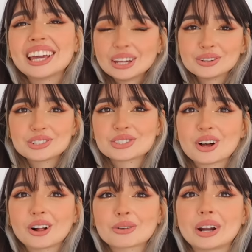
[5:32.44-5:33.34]
a huge
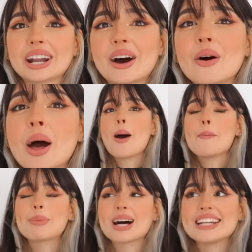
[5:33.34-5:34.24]
talk right now,
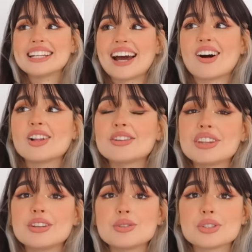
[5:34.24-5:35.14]
but yeah, all
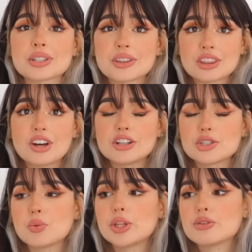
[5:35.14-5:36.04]
of those
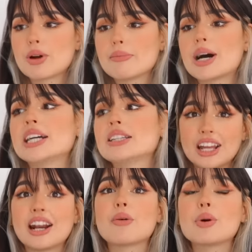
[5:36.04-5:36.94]
thoughts went through my
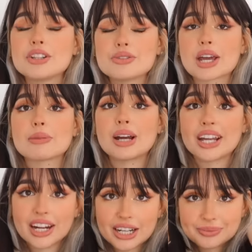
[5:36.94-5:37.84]
mind, and I wanted to get my
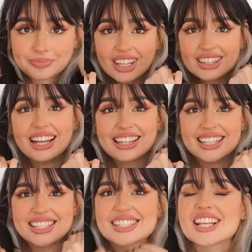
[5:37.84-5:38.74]
hair like
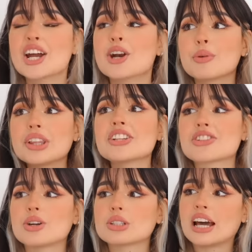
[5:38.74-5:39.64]
this, really
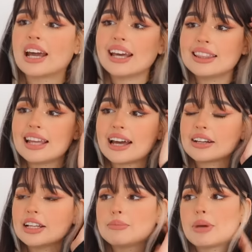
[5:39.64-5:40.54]
short. I had
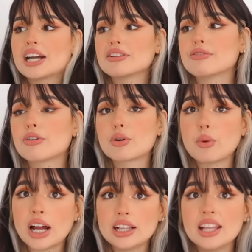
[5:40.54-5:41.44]
that in mind for
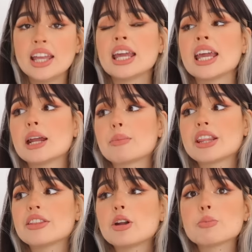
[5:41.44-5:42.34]
a while, and
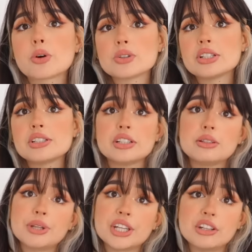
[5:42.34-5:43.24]
my thought process
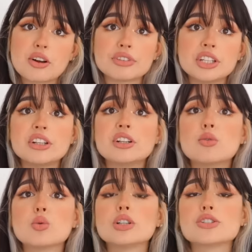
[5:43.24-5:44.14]
in the beginning of the
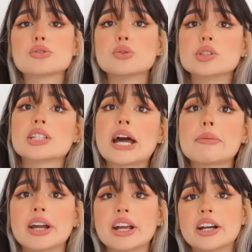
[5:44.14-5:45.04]
year was to
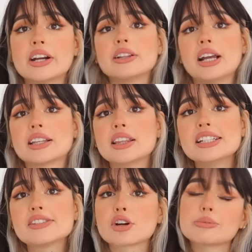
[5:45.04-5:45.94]
dye my hair like
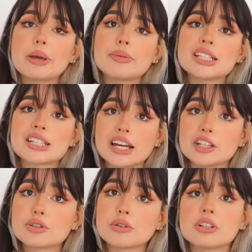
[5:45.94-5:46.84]
this, or maybe dye
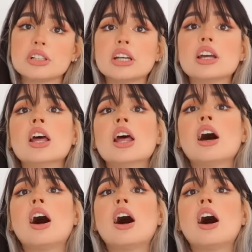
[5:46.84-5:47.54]
it totally